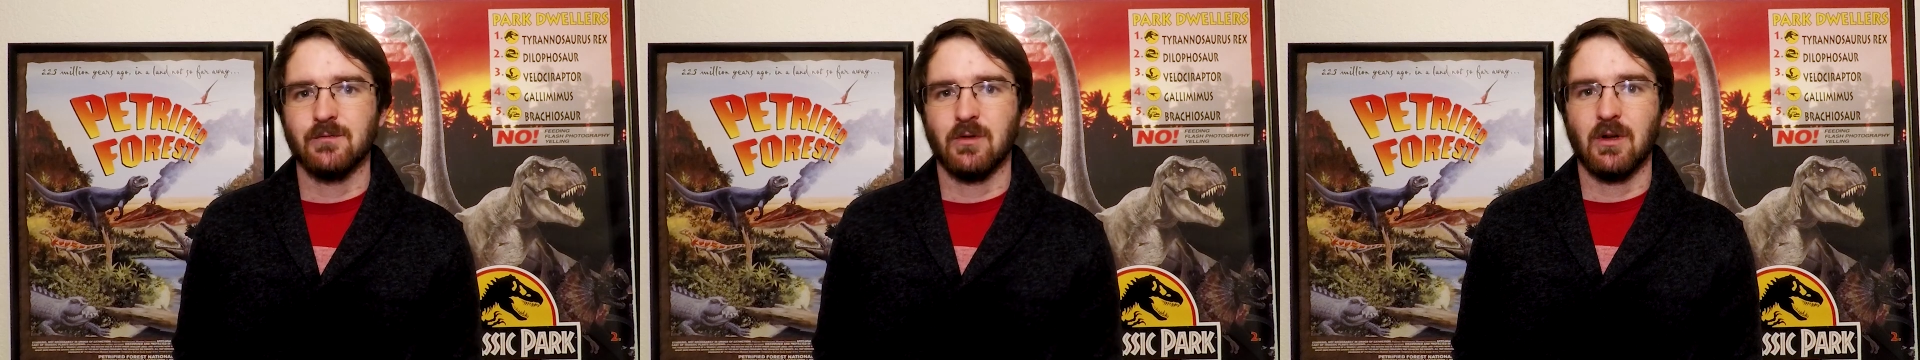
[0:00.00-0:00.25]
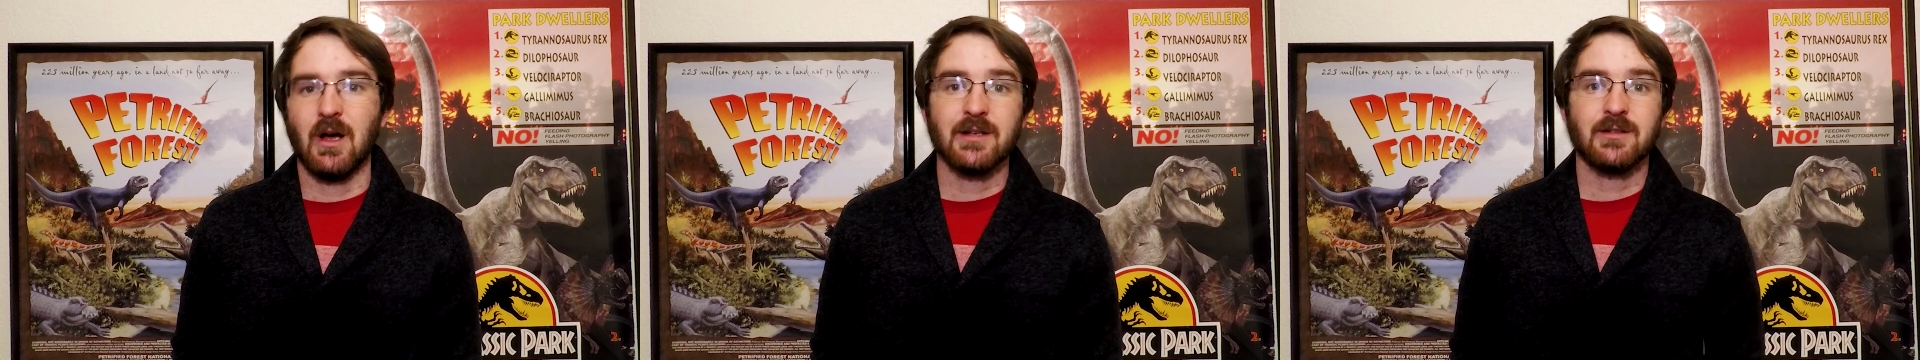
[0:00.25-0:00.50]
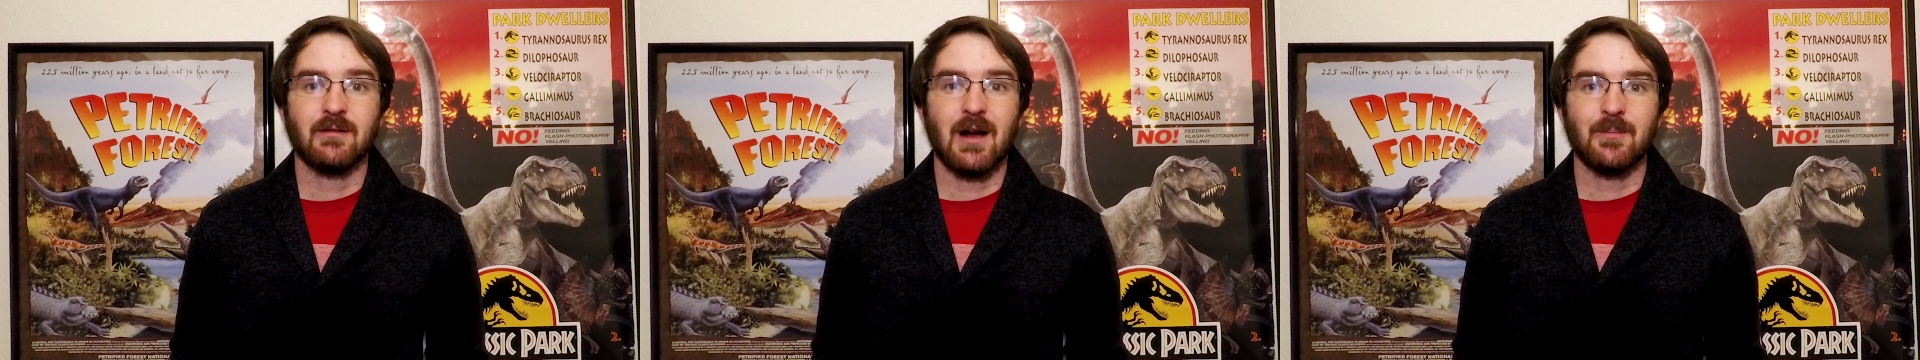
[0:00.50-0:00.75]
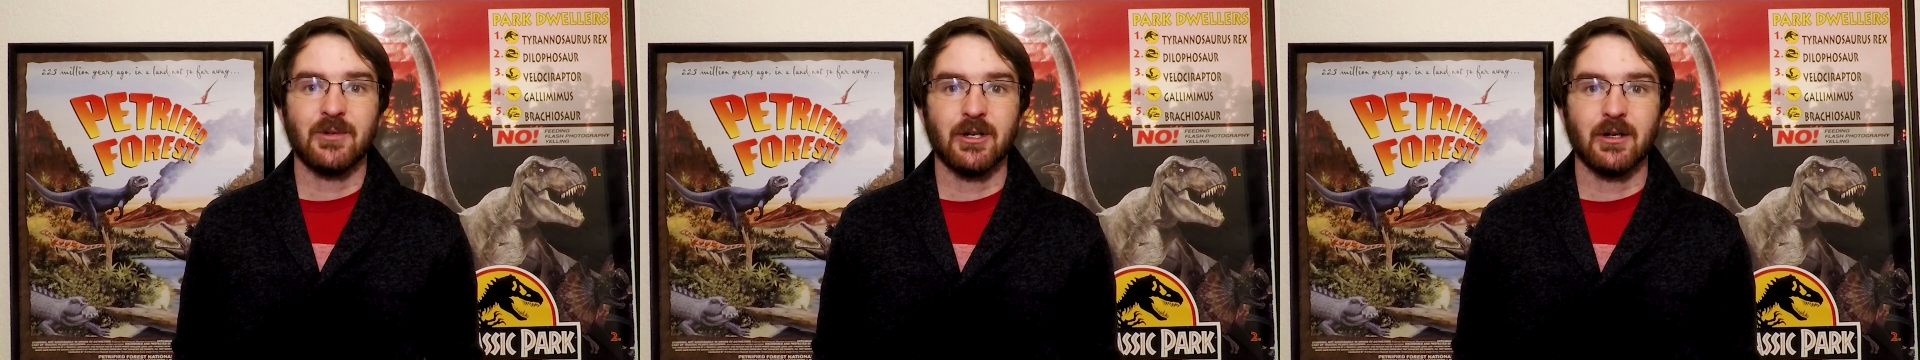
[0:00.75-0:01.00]

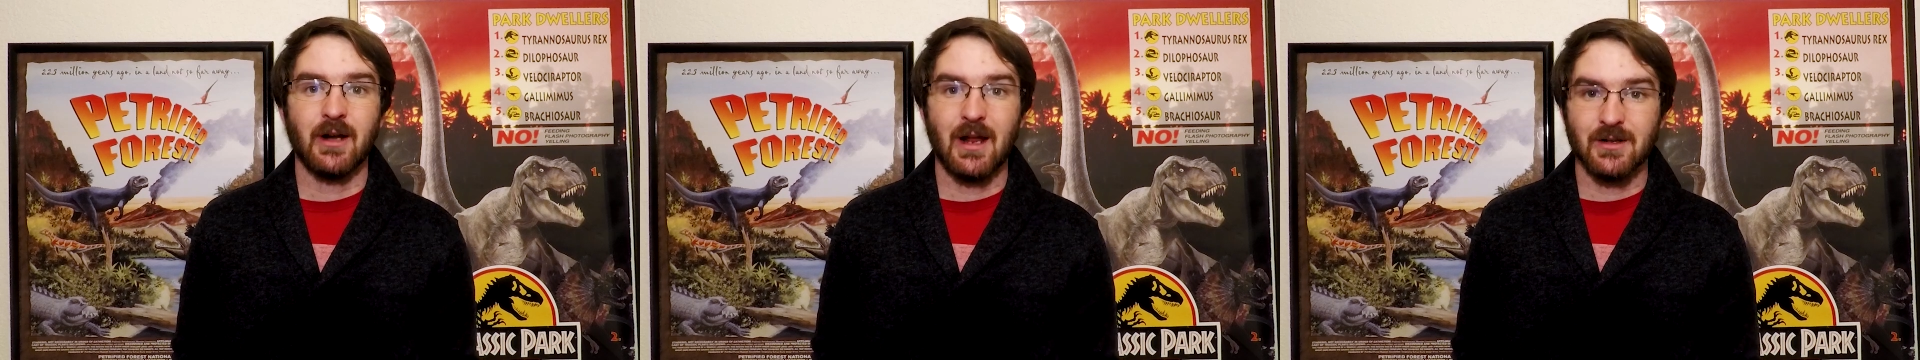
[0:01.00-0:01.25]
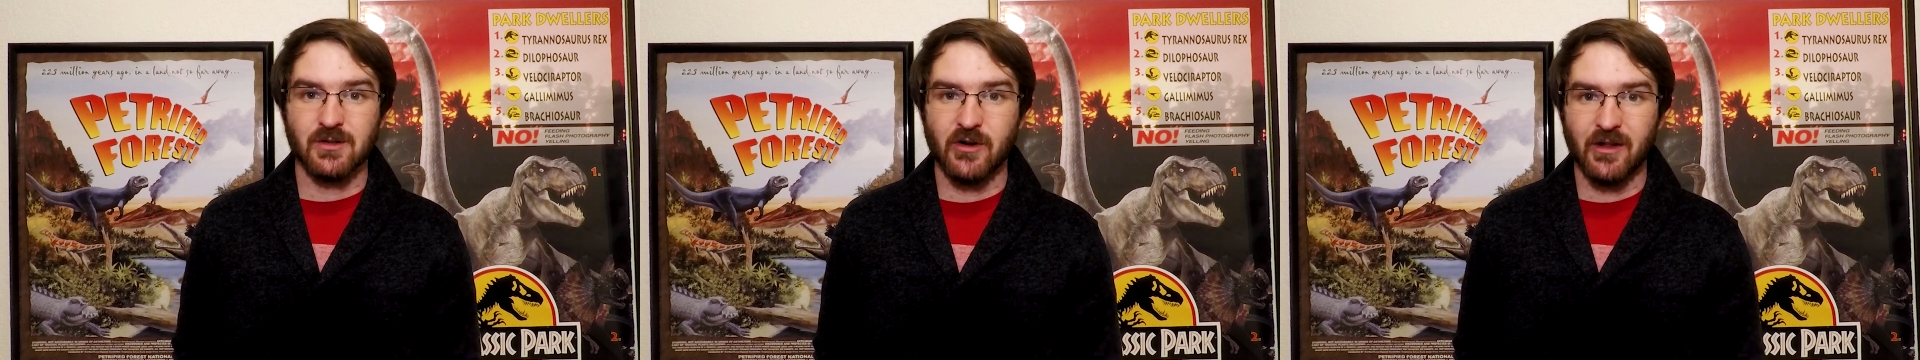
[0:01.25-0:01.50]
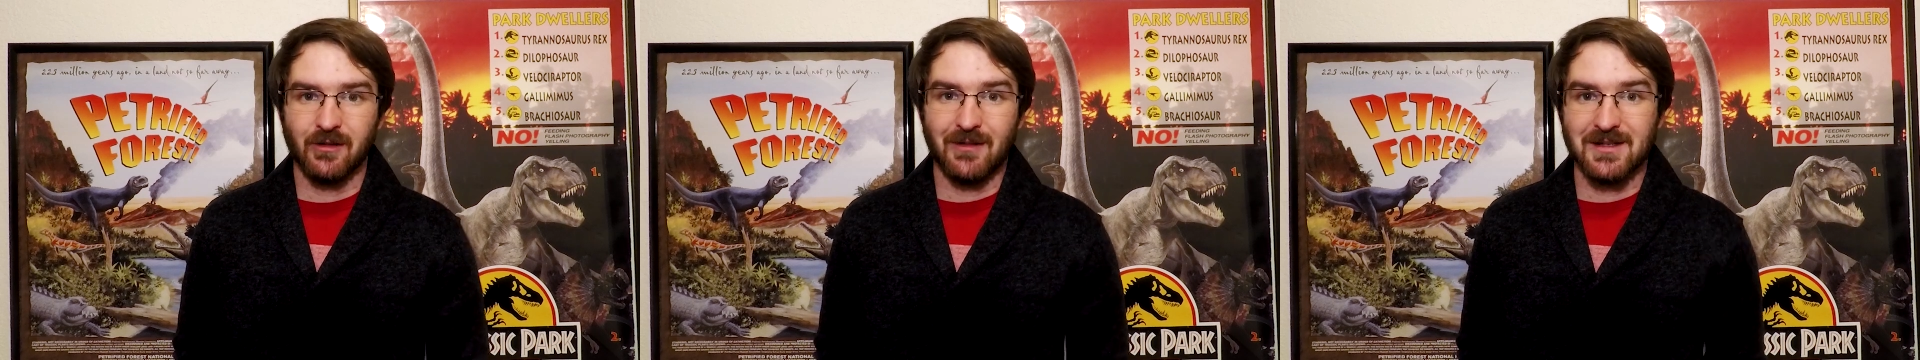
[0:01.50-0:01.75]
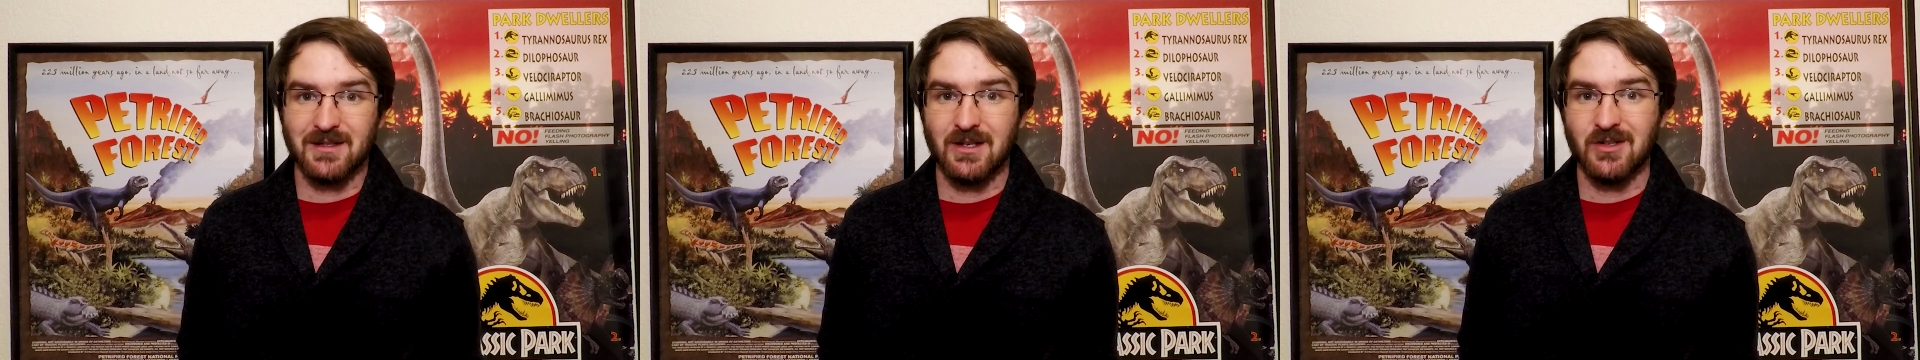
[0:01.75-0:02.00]
Velociraptor and
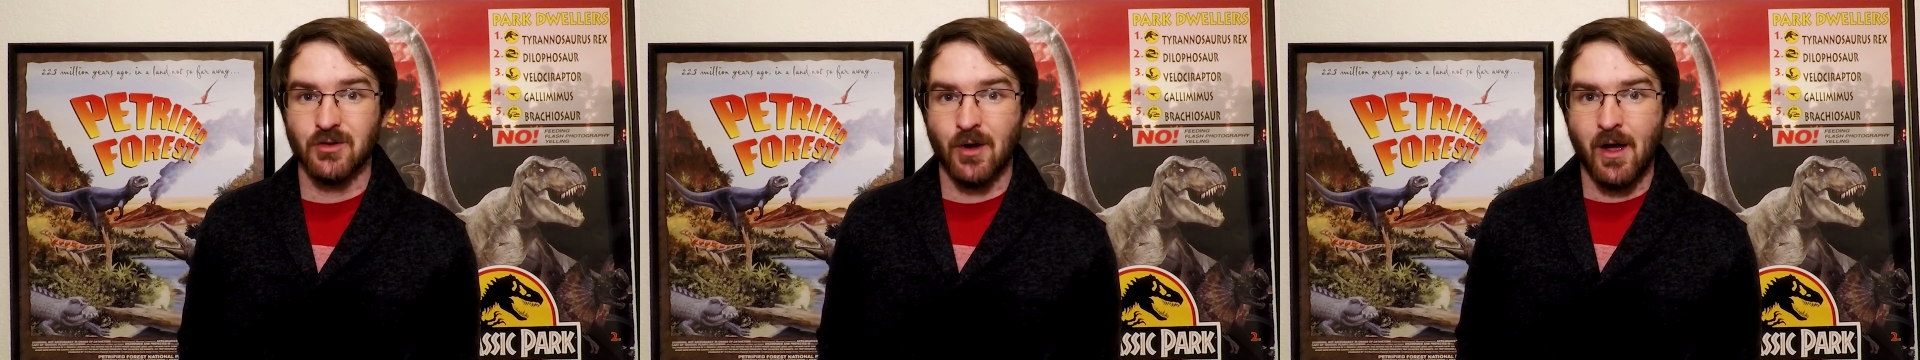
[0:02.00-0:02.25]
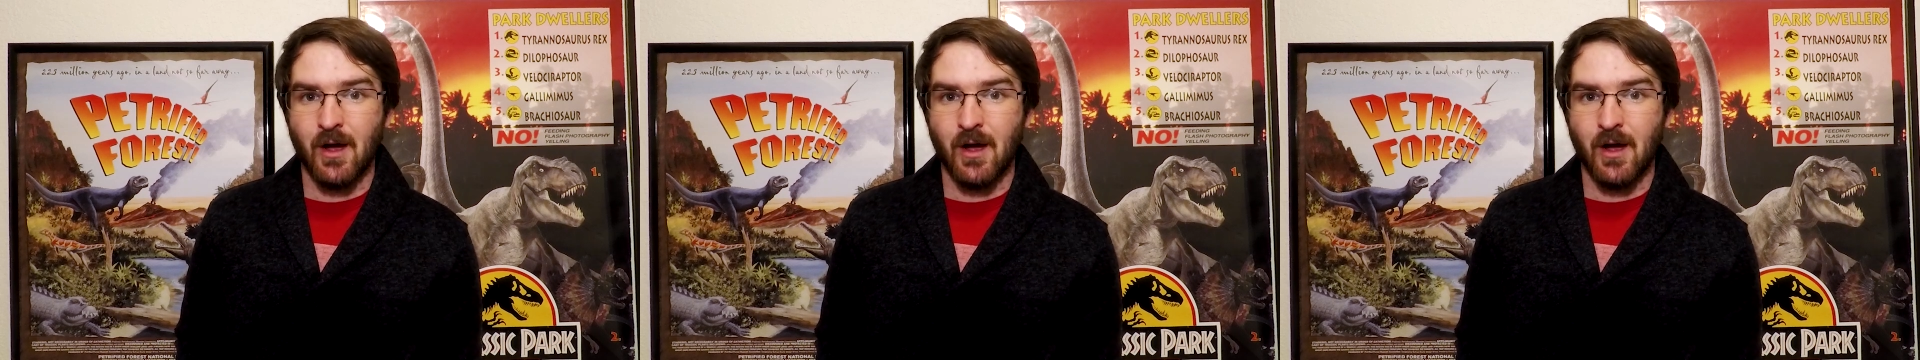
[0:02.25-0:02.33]
Saurornitholestes